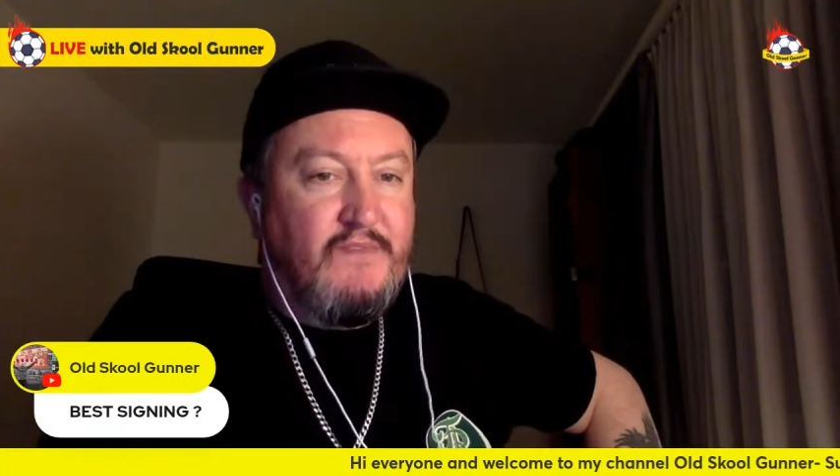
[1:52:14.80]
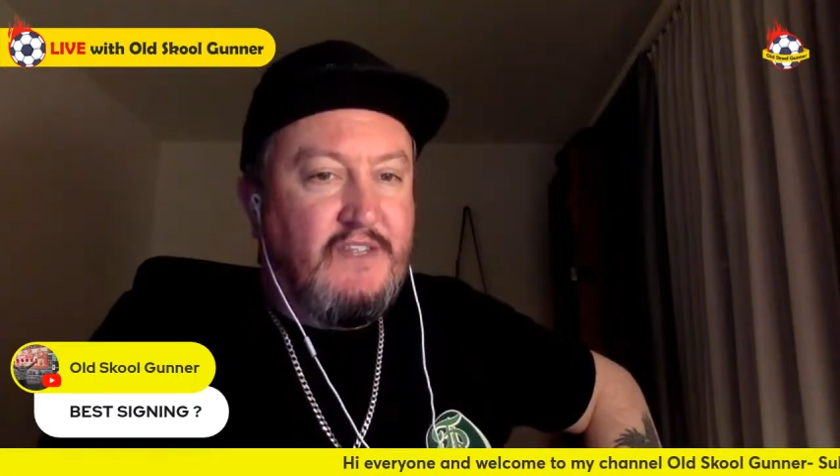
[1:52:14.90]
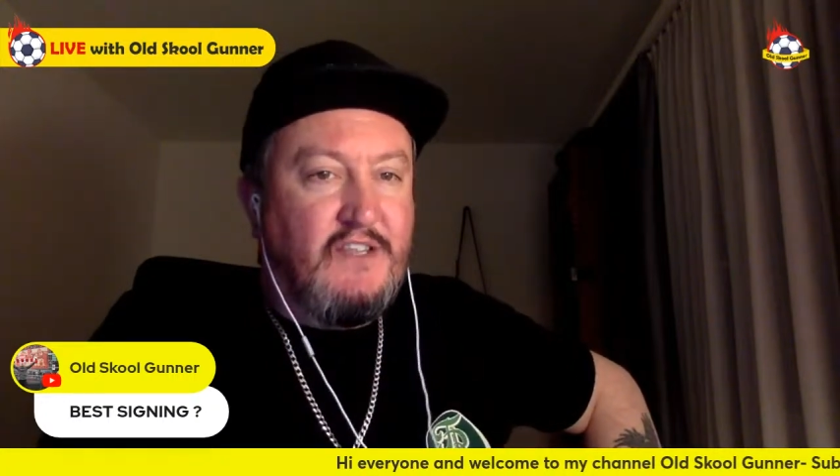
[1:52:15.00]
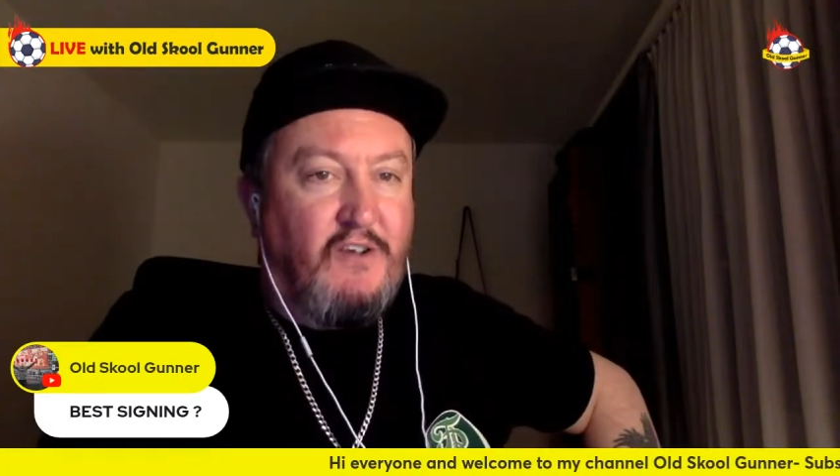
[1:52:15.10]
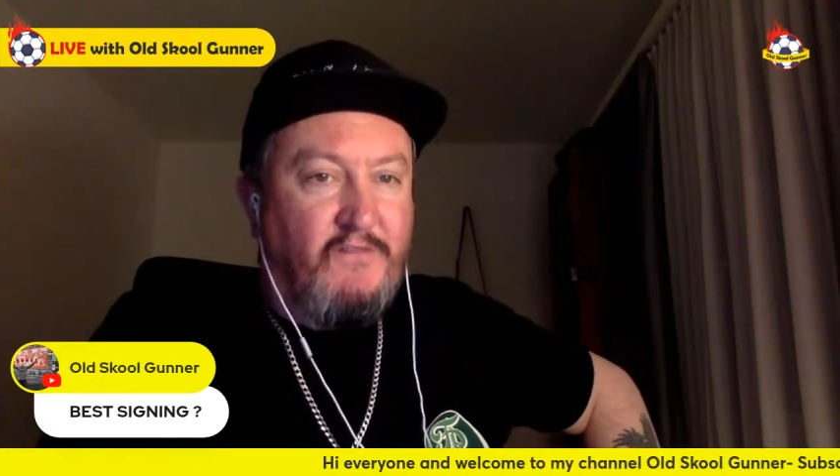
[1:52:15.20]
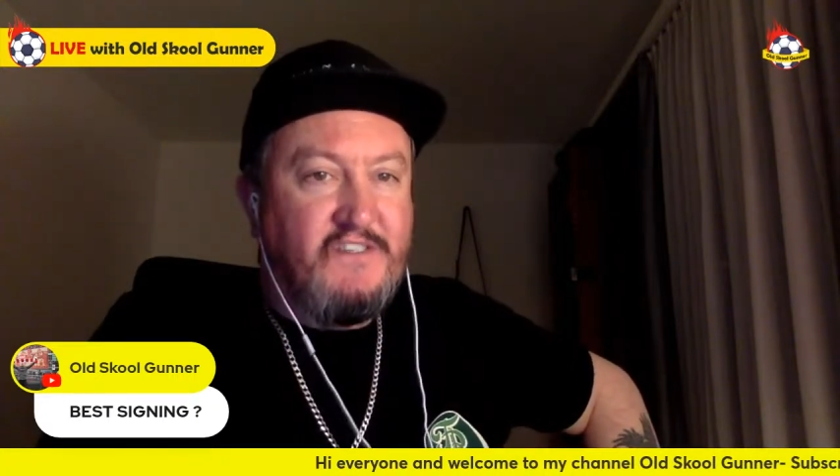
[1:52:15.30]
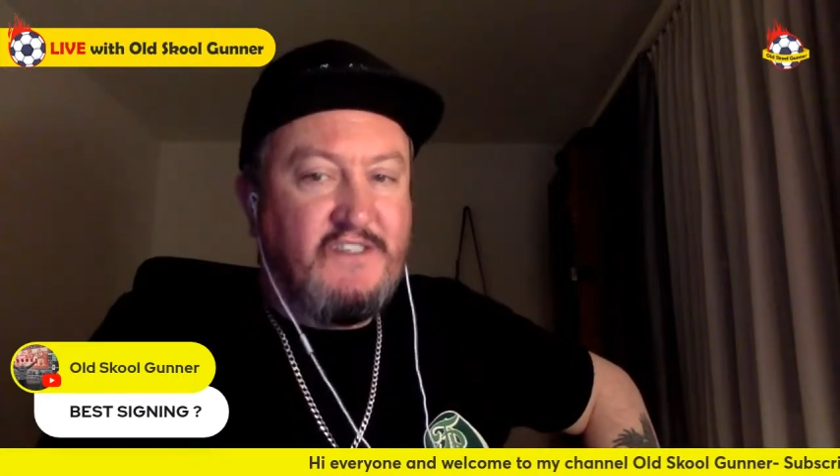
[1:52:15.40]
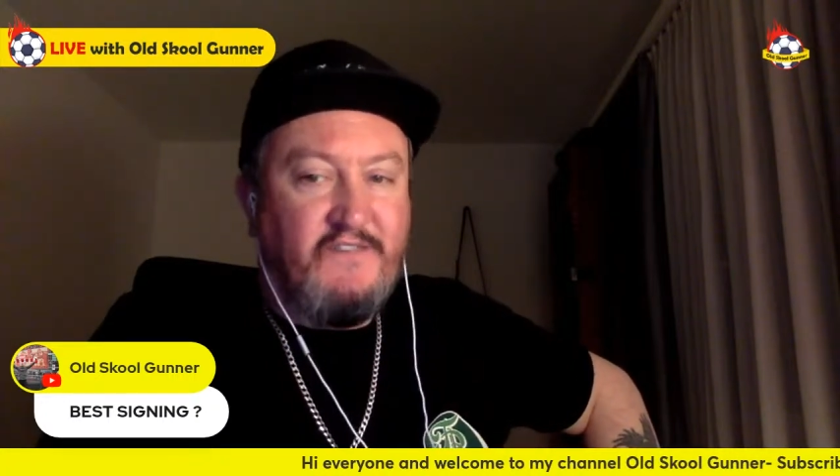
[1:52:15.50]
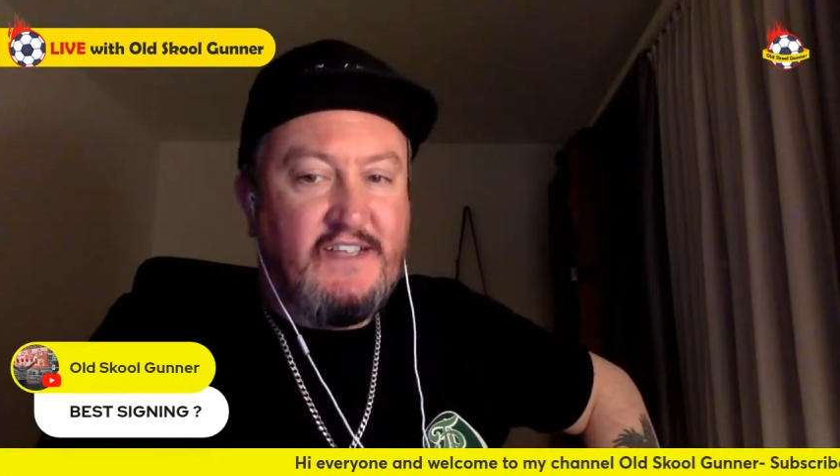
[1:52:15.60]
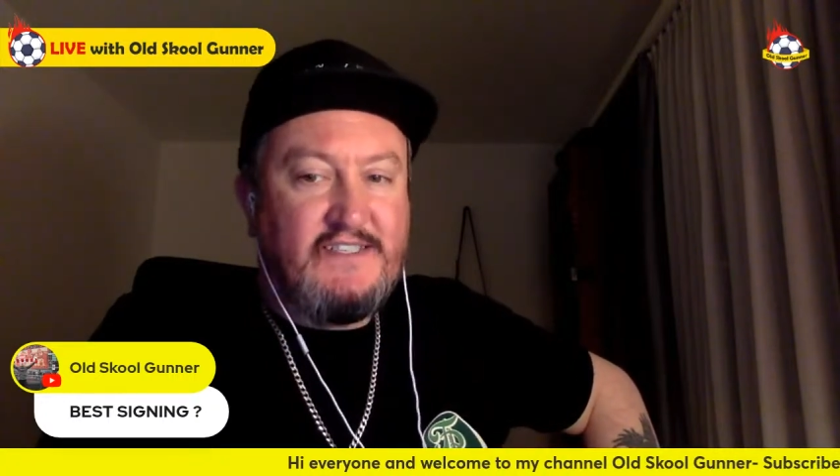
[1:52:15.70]
The toughest
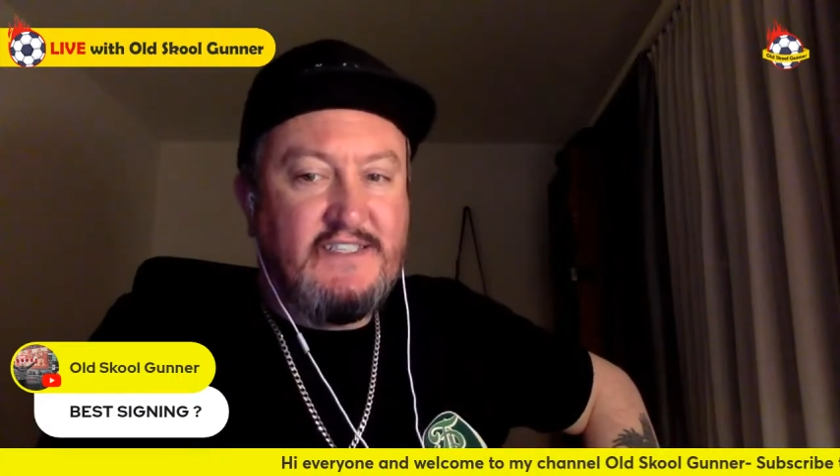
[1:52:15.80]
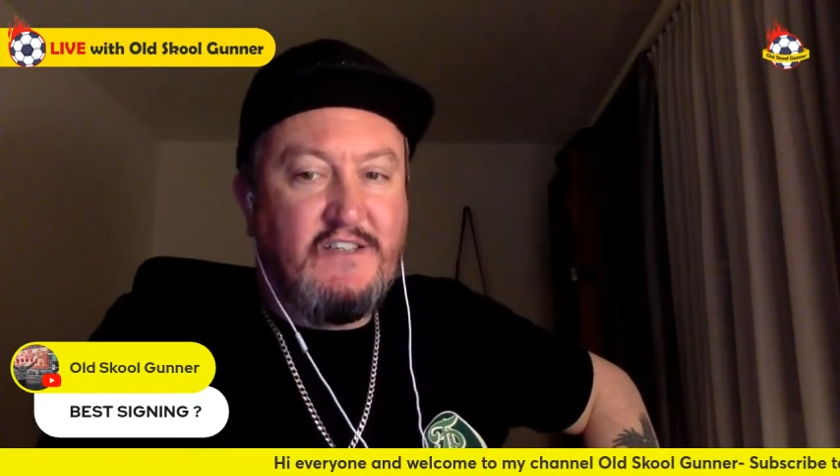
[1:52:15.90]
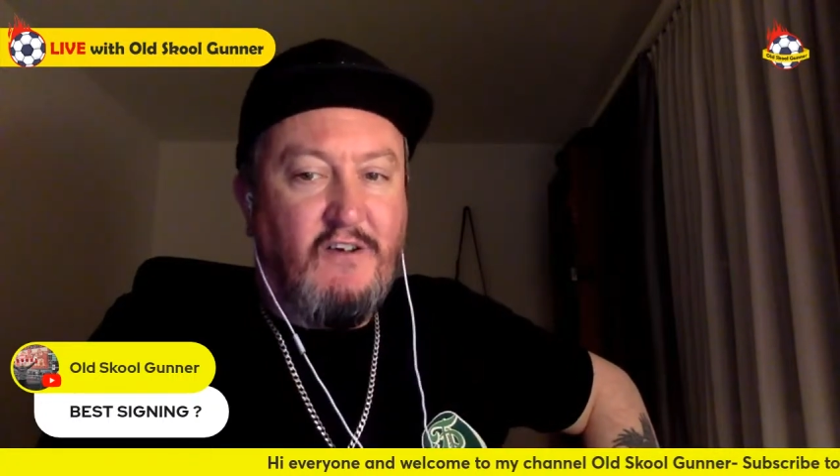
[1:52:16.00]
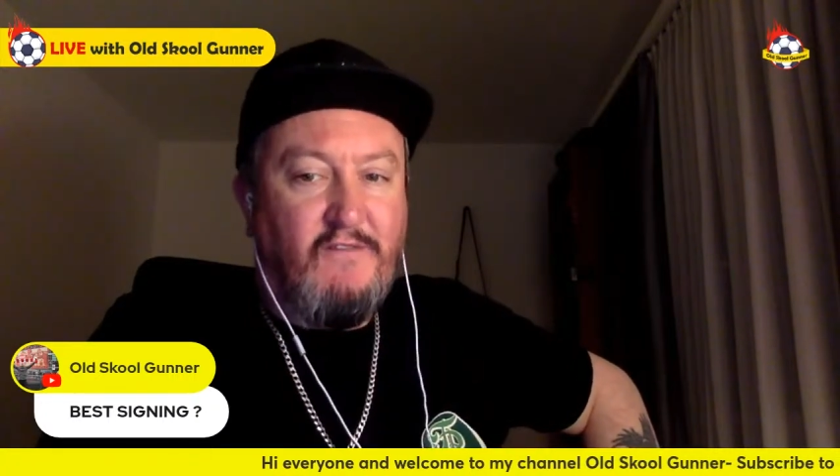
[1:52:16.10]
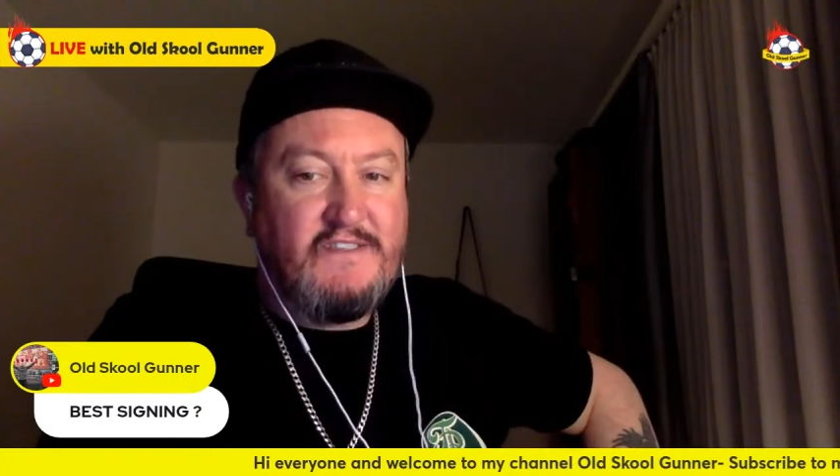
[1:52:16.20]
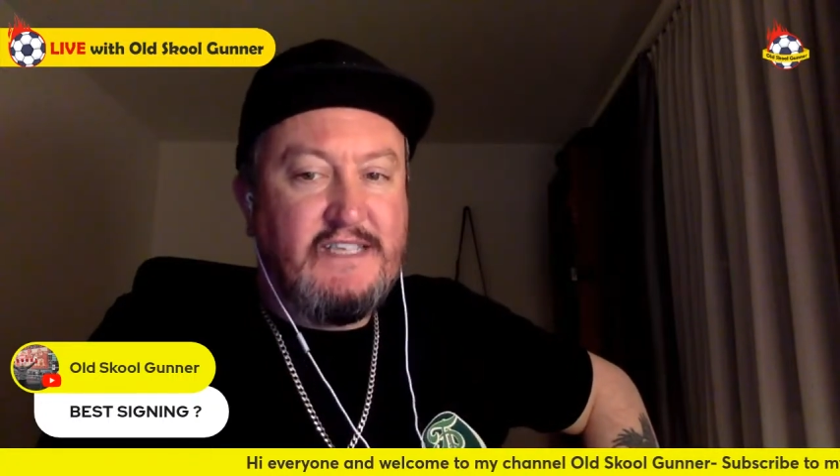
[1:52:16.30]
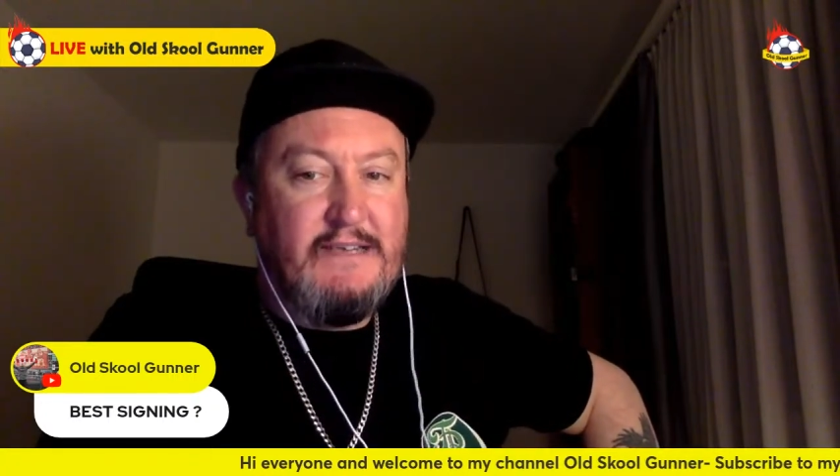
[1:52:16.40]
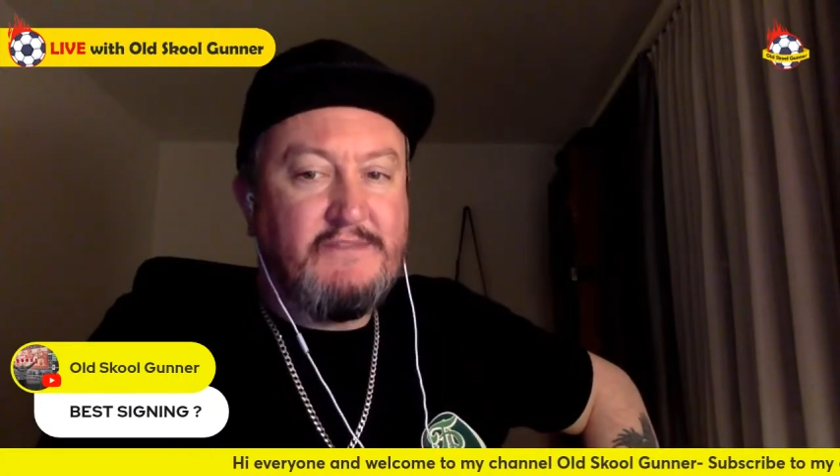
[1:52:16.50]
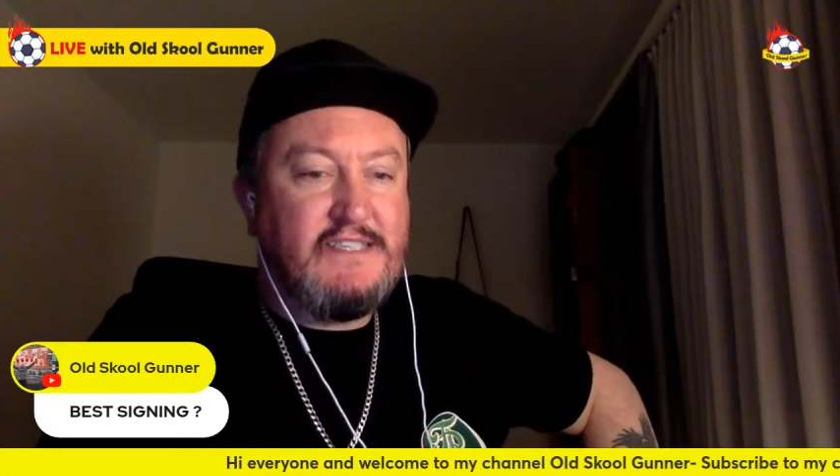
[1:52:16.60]
defenses, the toughest teams,